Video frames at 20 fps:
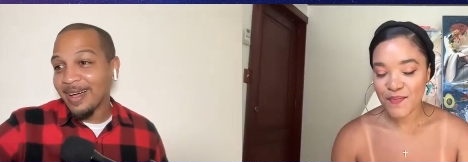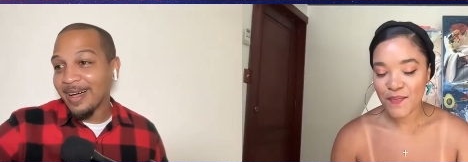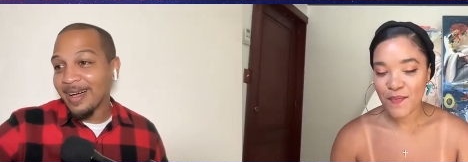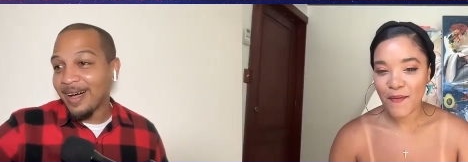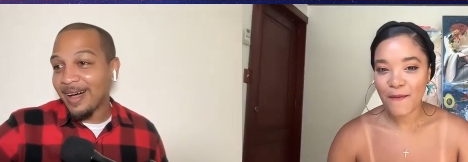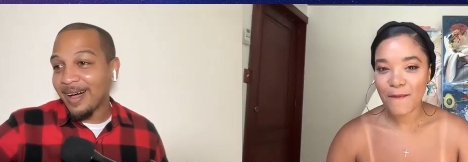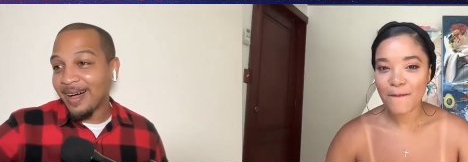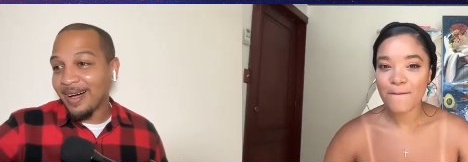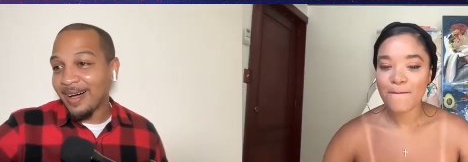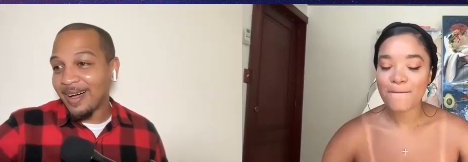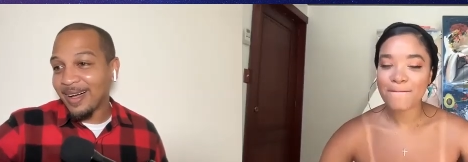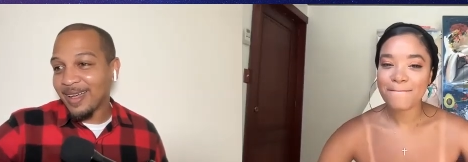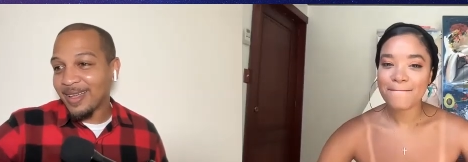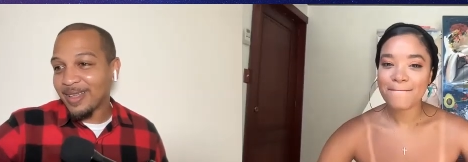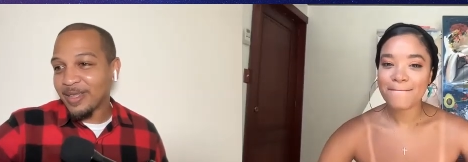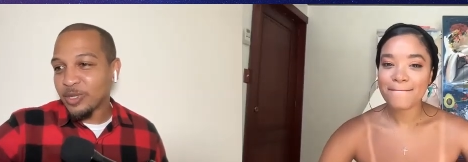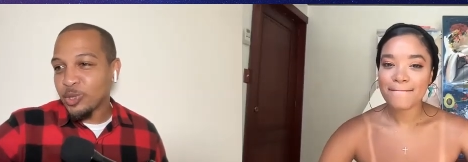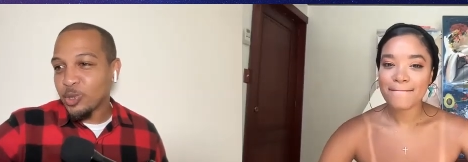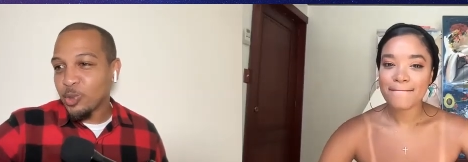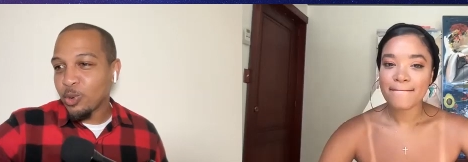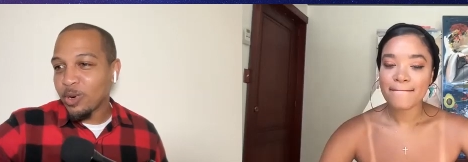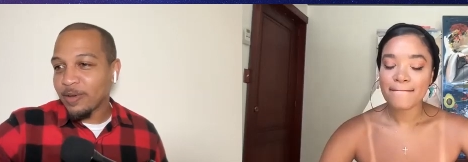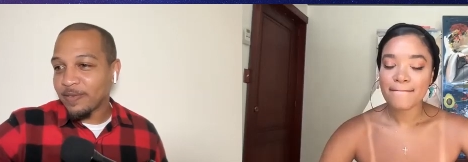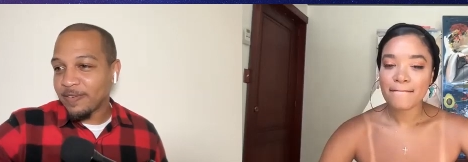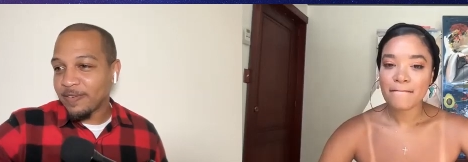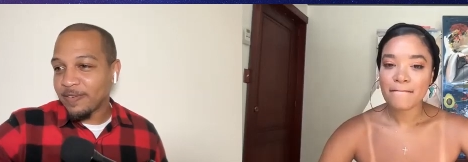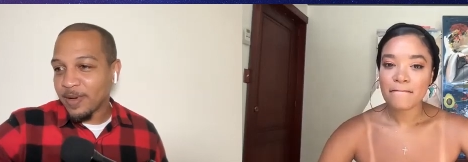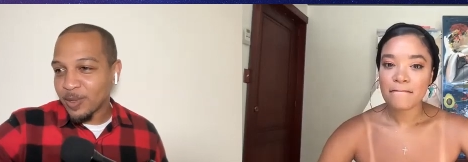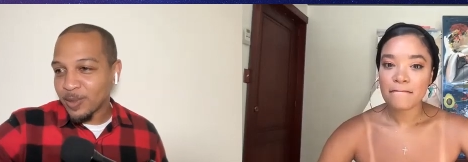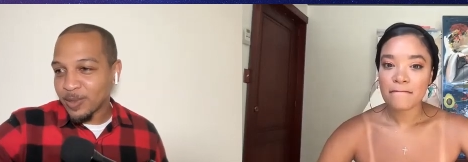Speaker 1: Uh,
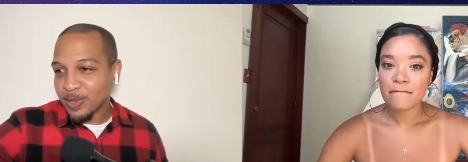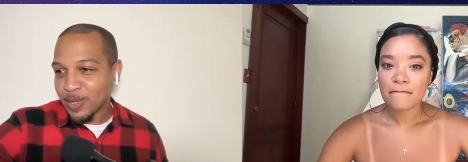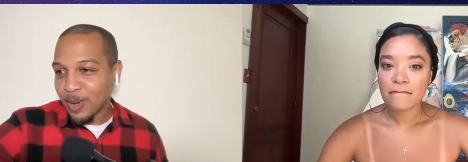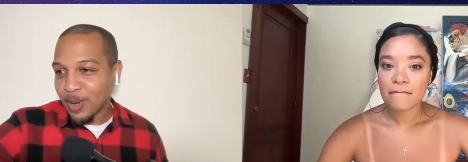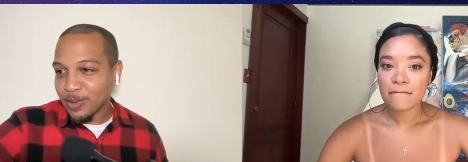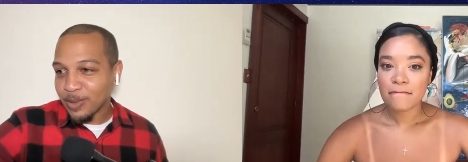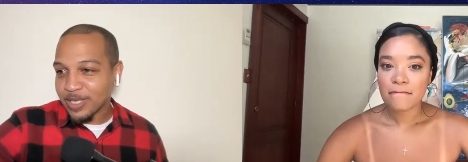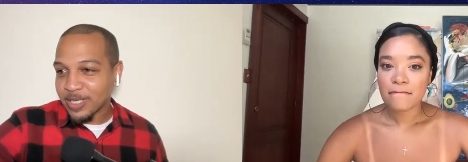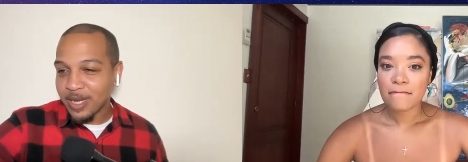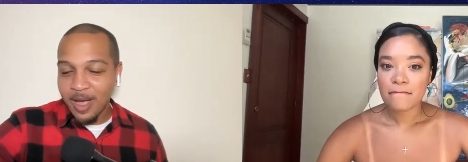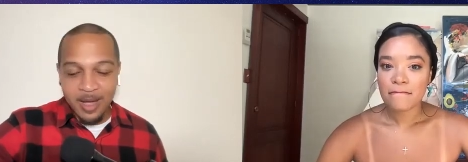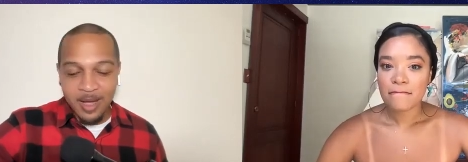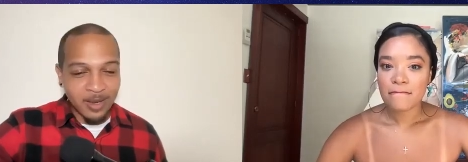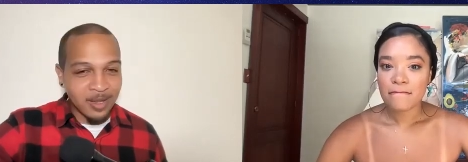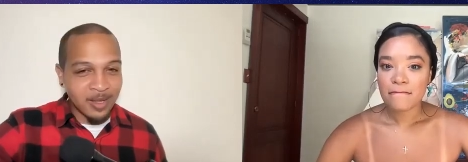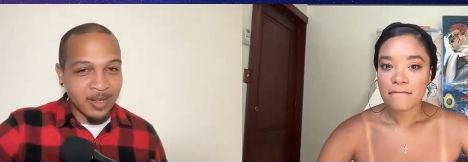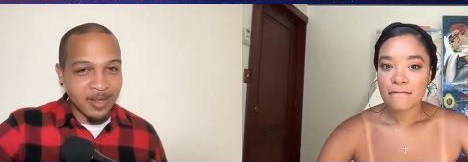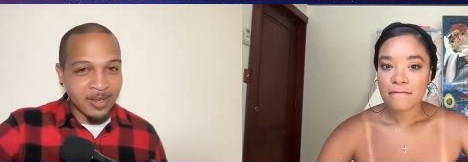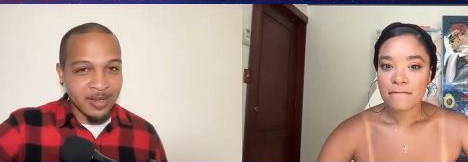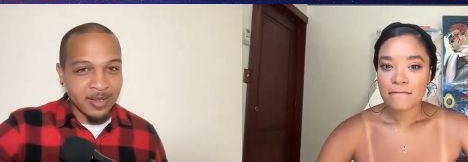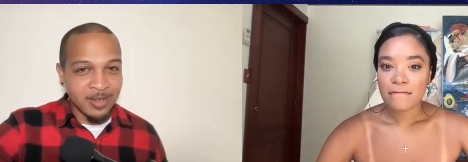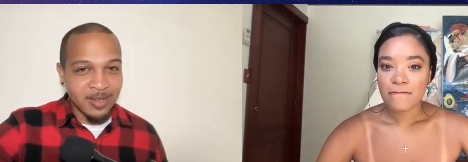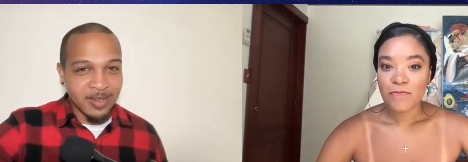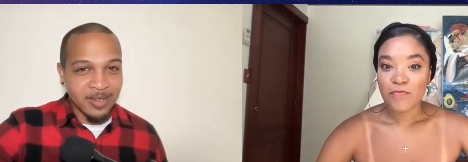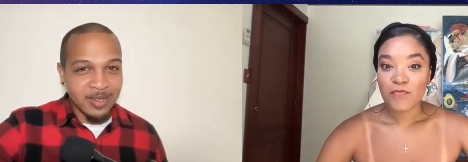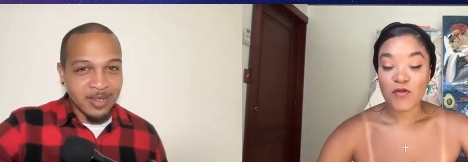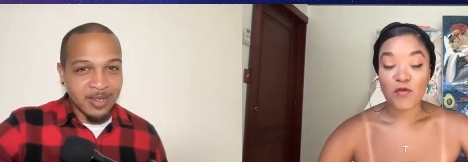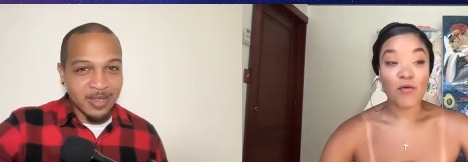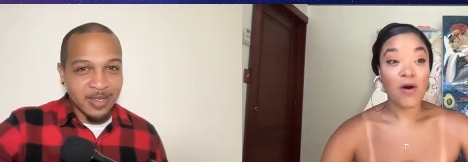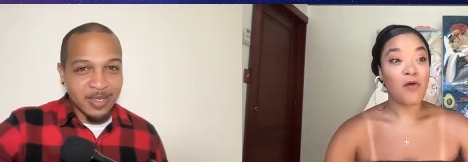UFOs on the skyline.
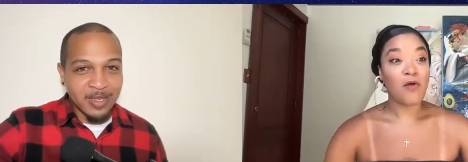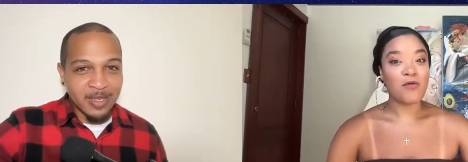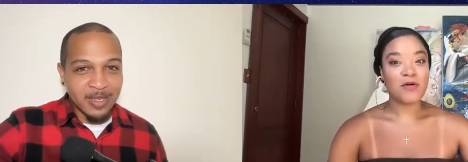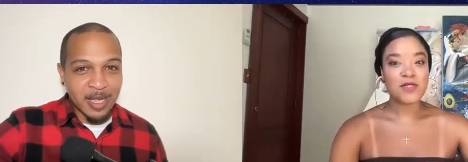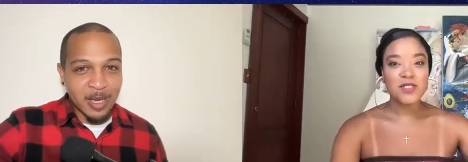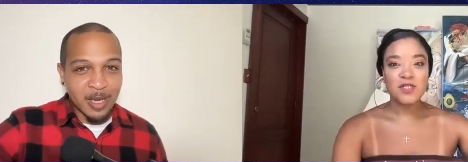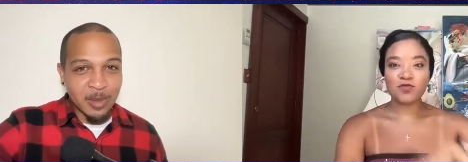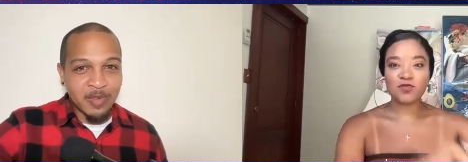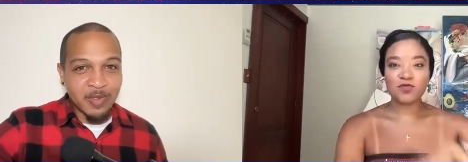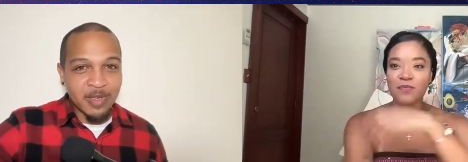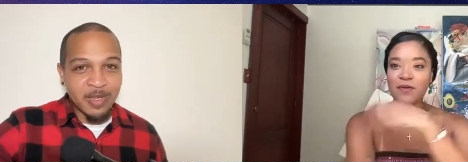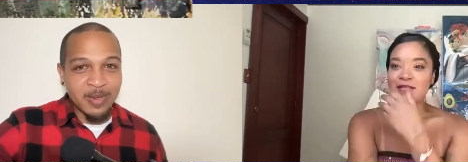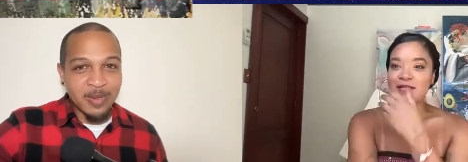Wow, I wonder what